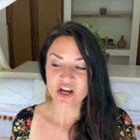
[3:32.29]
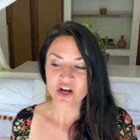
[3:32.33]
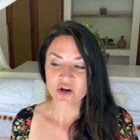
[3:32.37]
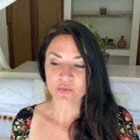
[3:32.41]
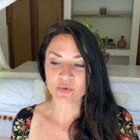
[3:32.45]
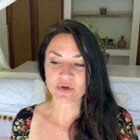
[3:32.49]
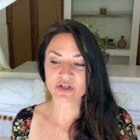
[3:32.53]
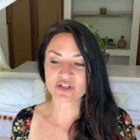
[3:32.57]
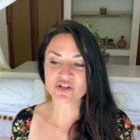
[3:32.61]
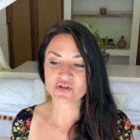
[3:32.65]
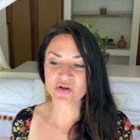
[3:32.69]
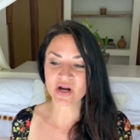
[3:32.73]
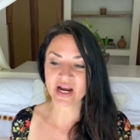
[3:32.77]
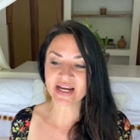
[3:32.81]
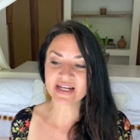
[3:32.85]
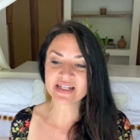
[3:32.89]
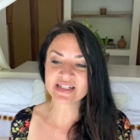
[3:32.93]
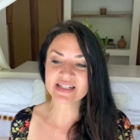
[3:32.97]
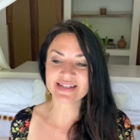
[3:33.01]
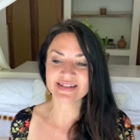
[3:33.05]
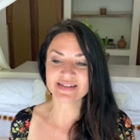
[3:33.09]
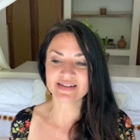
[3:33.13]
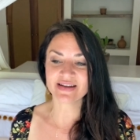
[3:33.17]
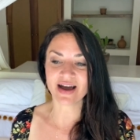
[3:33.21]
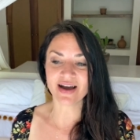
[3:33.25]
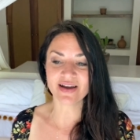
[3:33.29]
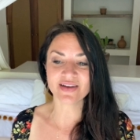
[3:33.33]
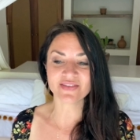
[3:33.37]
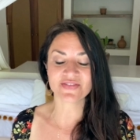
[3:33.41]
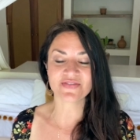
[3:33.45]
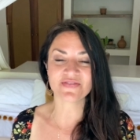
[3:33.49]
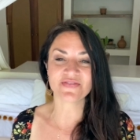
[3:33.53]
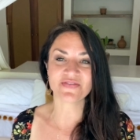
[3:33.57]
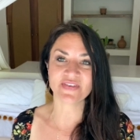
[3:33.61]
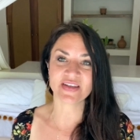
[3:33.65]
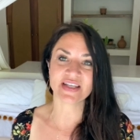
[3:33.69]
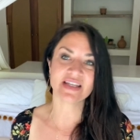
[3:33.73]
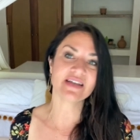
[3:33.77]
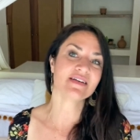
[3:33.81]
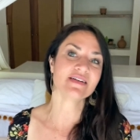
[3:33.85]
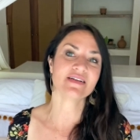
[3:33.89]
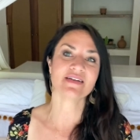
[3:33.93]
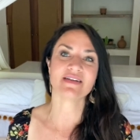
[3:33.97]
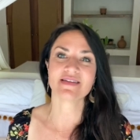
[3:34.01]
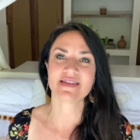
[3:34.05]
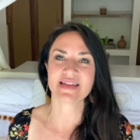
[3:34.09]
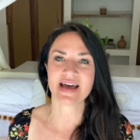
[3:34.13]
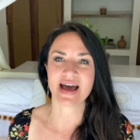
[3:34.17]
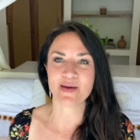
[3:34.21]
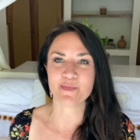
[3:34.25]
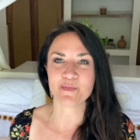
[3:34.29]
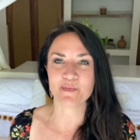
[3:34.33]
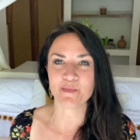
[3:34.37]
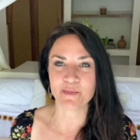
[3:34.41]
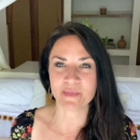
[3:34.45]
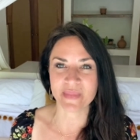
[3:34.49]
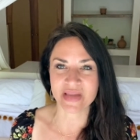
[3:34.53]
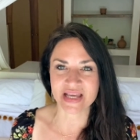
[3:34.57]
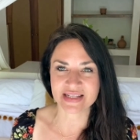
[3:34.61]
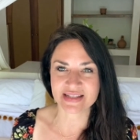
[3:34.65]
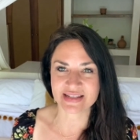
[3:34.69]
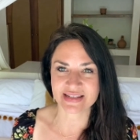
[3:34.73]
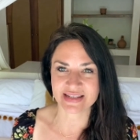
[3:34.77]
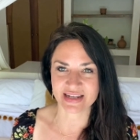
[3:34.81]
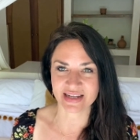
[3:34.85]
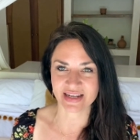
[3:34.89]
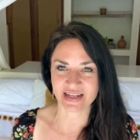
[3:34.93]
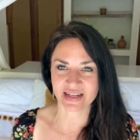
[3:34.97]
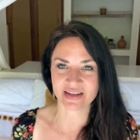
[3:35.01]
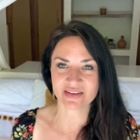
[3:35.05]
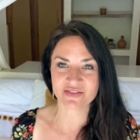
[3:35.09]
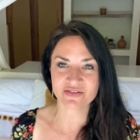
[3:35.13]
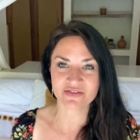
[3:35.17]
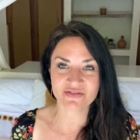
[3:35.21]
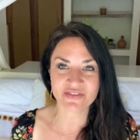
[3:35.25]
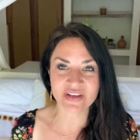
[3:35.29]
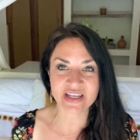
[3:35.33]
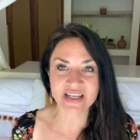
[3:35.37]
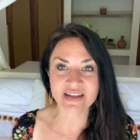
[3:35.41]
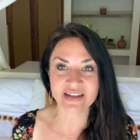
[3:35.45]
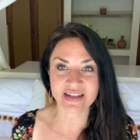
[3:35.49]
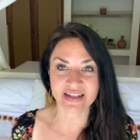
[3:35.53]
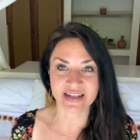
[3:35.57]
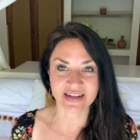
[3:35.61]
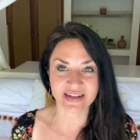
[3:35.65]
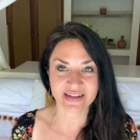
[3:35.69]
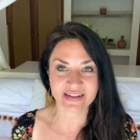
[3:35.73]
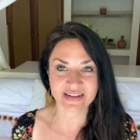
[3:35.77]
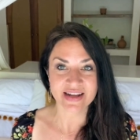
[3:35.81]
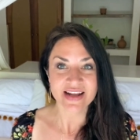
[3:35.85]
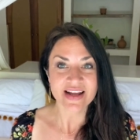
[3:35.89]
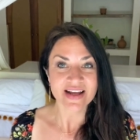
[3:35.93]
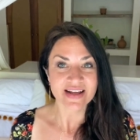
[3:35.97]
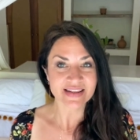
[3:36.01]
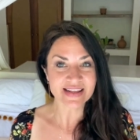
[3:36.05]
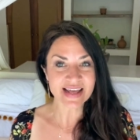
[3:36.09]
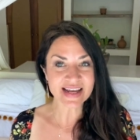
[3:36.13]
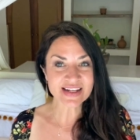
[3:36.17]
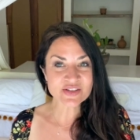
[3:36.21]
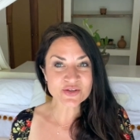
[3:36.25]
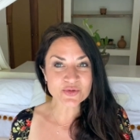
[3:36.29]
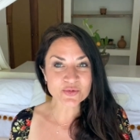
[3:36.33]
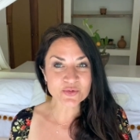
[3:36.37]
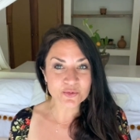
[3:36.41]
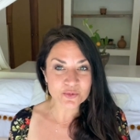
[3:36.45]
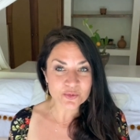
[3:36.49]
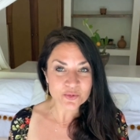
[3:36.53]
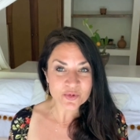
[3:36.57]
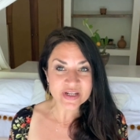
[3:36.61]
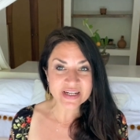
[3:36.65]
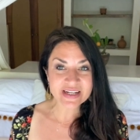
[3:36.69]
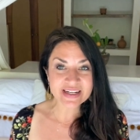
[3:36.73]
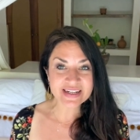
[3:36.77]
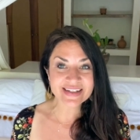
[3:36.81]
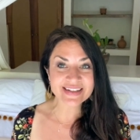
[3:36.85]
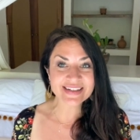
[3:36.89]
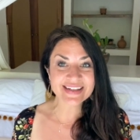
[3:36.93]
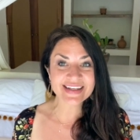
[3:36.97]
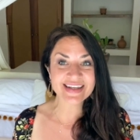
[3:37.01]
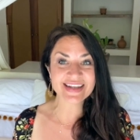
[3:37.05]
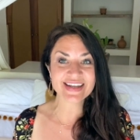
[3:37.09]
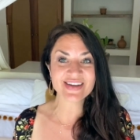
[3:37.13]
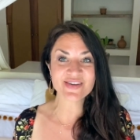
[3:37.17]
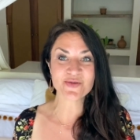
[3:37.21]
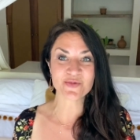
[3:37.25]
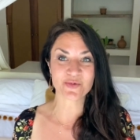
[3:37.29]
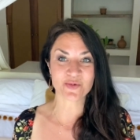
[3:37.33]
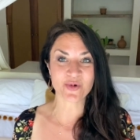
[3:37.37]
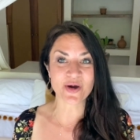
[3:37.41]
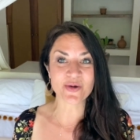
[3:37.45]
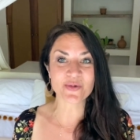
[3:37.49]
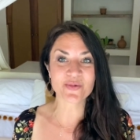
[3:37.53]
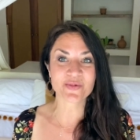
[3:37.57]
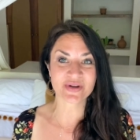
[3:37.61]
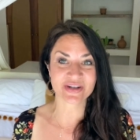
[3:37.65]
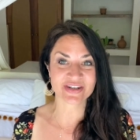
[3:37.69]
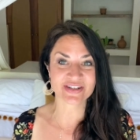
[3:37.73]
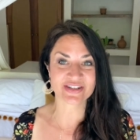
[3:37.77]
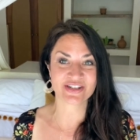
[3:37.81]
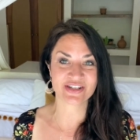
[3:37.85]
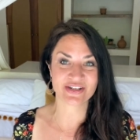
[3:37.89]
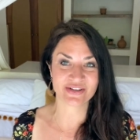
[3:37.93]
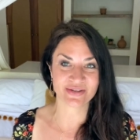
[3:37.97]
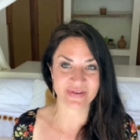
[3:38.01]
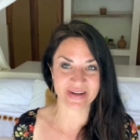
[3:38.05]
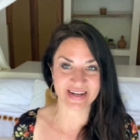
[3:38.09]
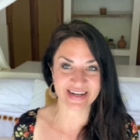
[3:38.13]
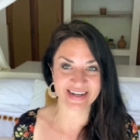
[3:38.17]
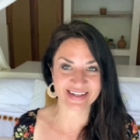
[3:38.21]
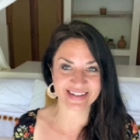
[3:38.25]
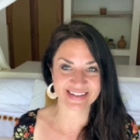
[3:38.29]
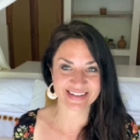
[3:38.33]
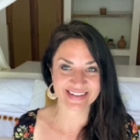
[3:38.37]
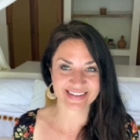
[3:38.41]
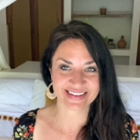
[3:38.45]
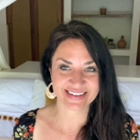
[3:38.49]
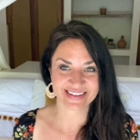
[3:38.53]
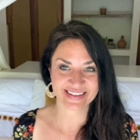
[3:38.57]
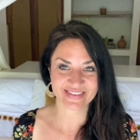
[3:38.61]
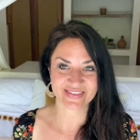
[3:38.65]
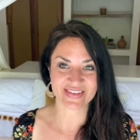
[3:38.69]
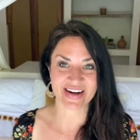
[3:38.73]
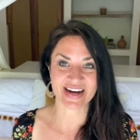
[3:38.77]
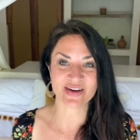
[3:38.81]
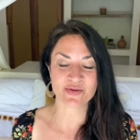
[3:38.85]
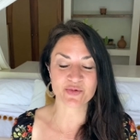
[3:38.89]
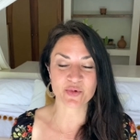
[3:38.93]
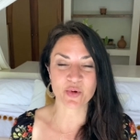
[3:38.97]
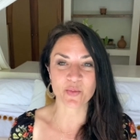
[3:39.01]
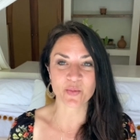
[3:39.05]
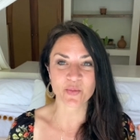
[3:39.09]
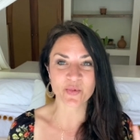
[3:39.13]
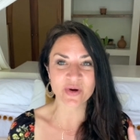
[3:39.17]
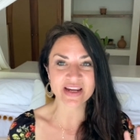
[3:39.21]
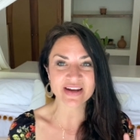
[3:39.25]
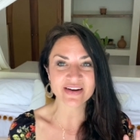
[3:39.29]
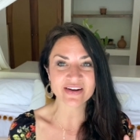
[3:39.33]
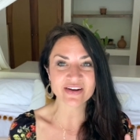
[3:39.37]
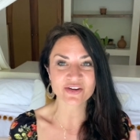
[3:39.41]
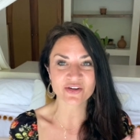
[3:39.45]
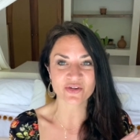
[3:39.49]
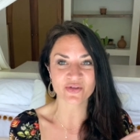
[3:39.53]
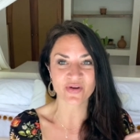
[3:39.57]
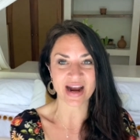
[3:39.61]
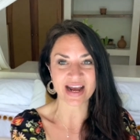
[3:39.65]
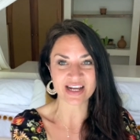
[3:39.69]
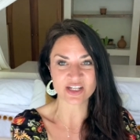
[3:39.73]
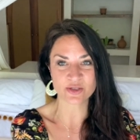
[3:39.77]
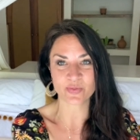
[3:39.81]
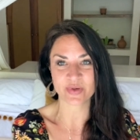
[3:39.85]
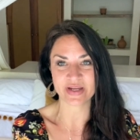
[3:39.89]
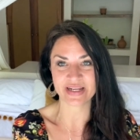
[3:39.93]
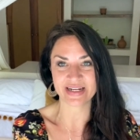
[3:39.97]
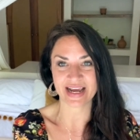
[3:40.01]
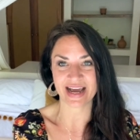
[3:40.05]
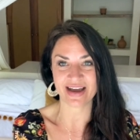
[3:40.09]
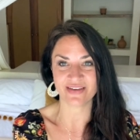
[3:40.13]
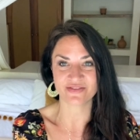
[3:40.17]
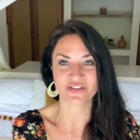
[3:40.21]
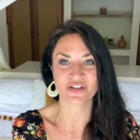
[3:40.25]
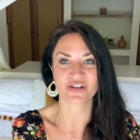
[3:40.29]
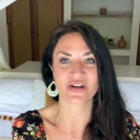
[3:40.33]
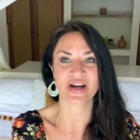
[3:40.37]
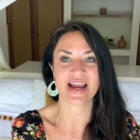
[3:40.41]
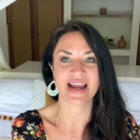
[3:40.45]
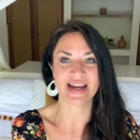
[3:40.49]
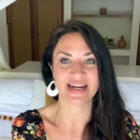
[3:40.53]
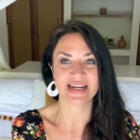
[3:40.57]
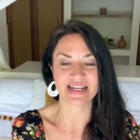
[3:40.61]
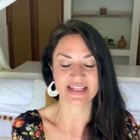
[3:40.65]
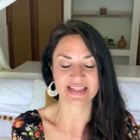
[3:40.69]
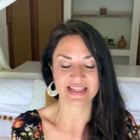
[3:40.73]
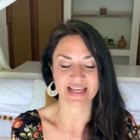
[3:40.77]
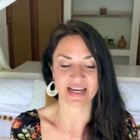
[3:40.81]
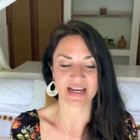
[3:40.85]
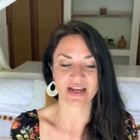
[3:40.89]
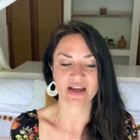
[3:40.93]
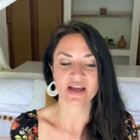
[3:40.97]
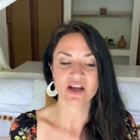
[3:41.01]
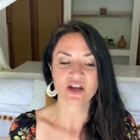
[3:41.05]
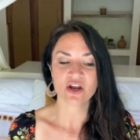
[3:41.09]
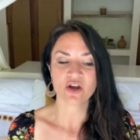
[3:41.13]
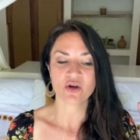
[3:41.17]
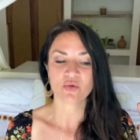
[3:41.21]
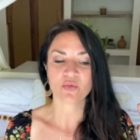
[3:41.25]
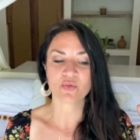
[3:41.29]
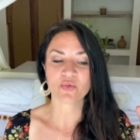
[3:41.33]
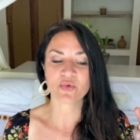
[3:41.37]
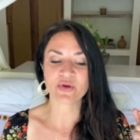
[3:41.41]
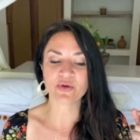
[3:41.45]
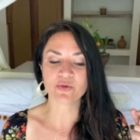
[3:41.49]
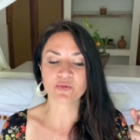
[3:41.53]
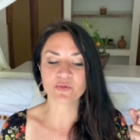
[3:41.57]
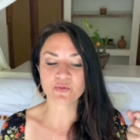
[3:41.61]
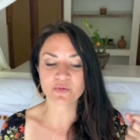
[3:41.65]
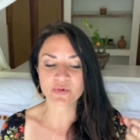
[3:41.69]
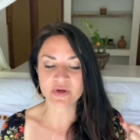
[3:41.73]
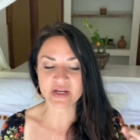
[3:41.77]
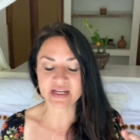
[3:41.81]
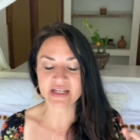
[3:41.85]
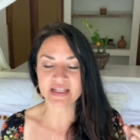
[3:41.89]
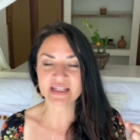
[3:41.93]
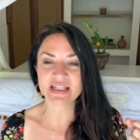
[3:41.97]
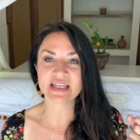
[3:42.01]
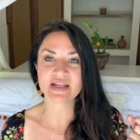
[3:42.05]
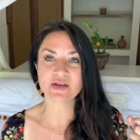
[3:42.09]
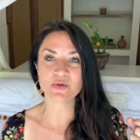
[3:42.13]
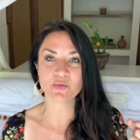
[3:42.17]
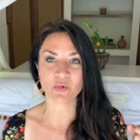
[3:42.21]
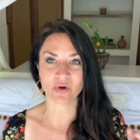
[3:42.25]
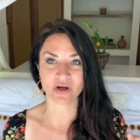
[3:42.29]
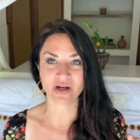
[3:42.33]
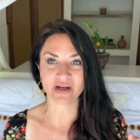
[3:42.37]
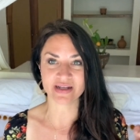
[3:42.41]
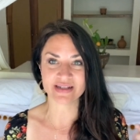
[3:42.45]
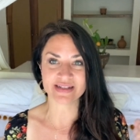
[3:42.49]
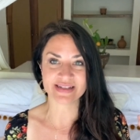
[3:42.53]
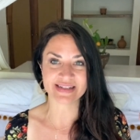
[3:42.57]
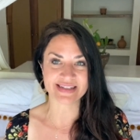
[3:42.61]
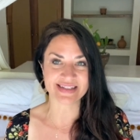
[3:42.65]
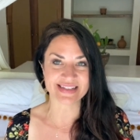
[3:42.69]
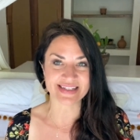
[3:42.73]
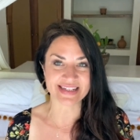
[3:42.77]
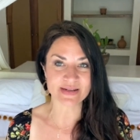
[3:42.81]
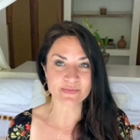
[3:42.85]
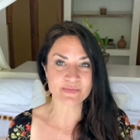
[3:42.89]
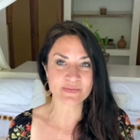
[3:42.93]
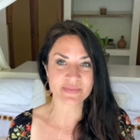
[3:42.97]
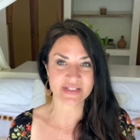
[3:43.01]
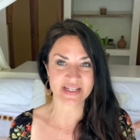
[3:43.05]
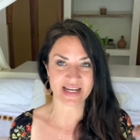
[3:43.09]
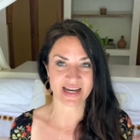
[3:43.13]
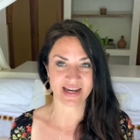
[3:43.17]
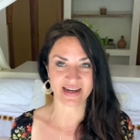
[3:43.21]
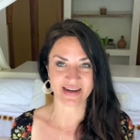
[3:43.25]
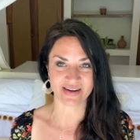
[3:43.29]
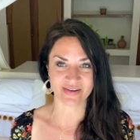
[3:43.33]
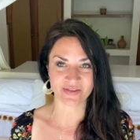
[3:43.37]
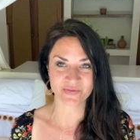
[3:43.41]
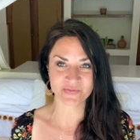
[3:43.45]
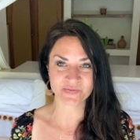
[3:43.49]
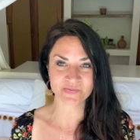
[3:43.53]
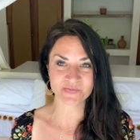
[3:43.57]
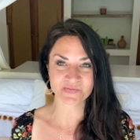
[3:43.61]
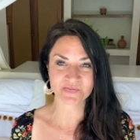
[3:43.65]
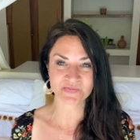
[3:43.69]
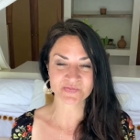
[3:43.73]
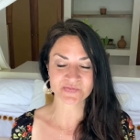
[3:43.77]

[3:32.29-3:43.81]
We're trying to not feel that missing feeling. That's really what we're doing, right? When we are grasping after anything, we really want deep down